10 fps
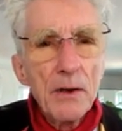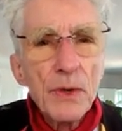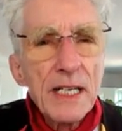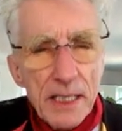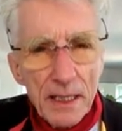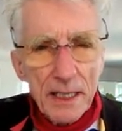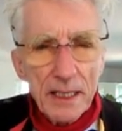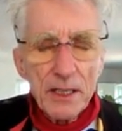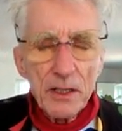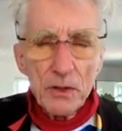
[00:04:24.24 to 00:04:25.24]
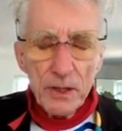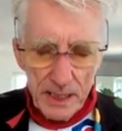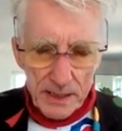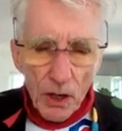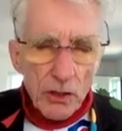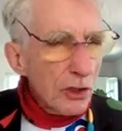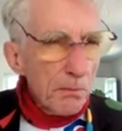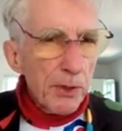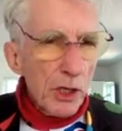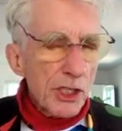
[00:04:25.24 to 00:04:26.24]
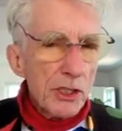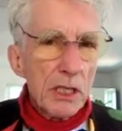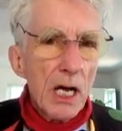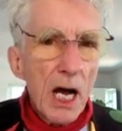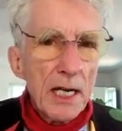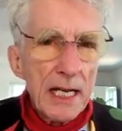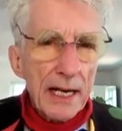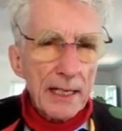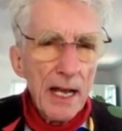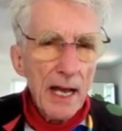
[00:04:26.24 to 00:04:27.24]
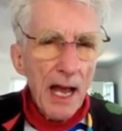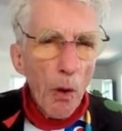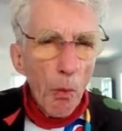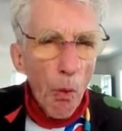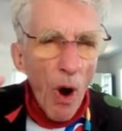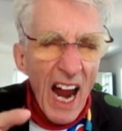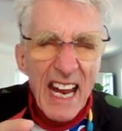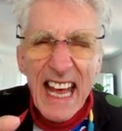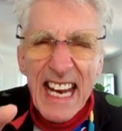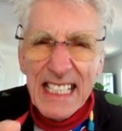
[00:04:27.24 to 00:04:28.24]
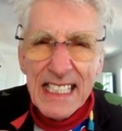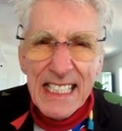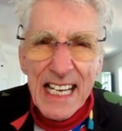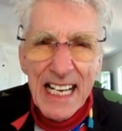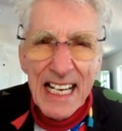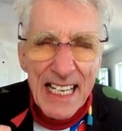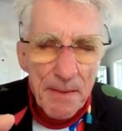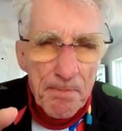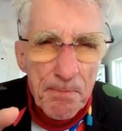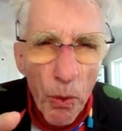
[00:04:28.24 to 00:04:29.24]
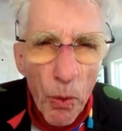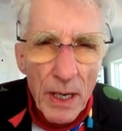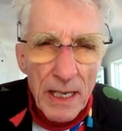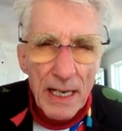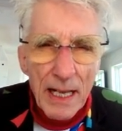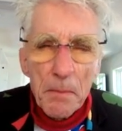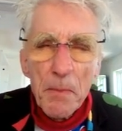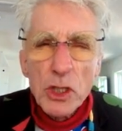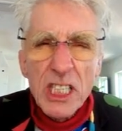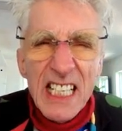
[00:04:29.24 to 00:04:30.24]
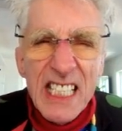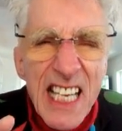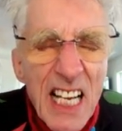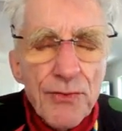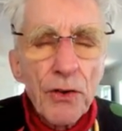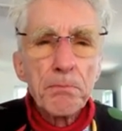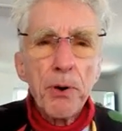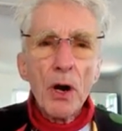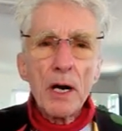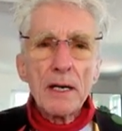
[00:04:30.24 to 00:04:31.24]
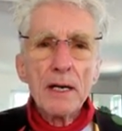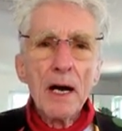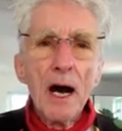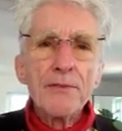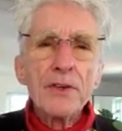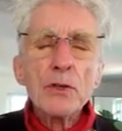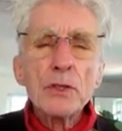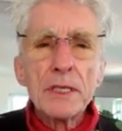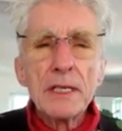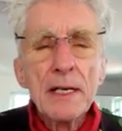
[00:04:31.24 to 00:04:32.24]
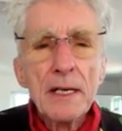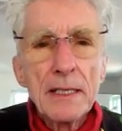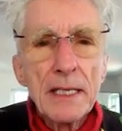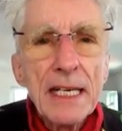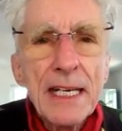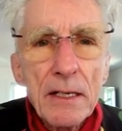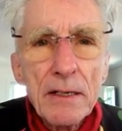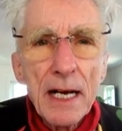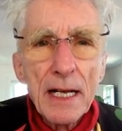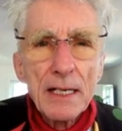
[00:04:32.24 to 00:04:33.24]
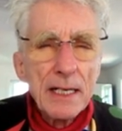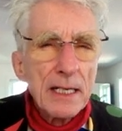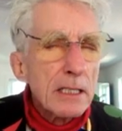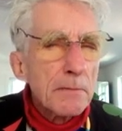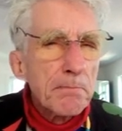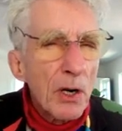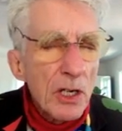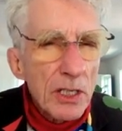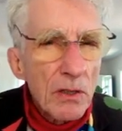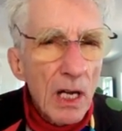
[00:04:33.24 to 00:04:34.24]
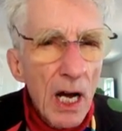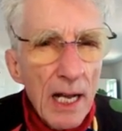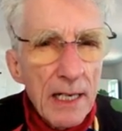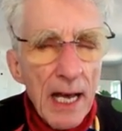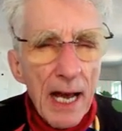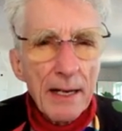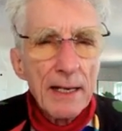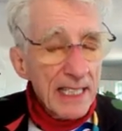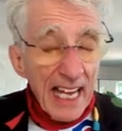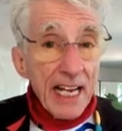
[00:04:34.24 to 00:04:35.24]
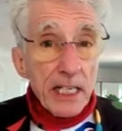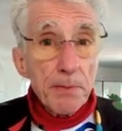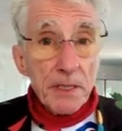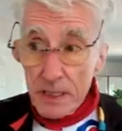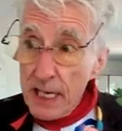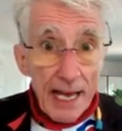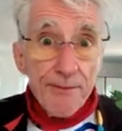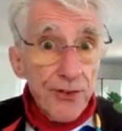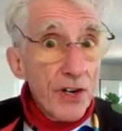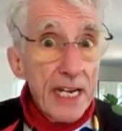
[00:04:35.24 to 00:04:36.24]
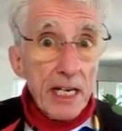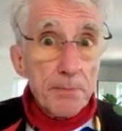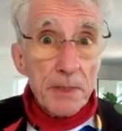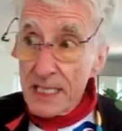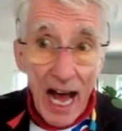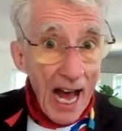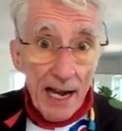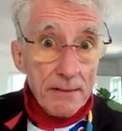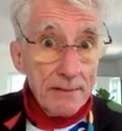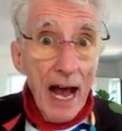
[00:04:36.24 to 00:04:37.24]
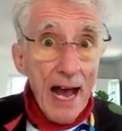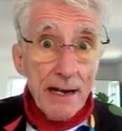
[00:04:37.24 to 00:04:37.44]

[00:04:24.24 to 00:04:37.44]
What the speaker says: recently too. It's also personal contact and why that is important. And the most successful part of using the internet is personal contact to experts, to free experts, not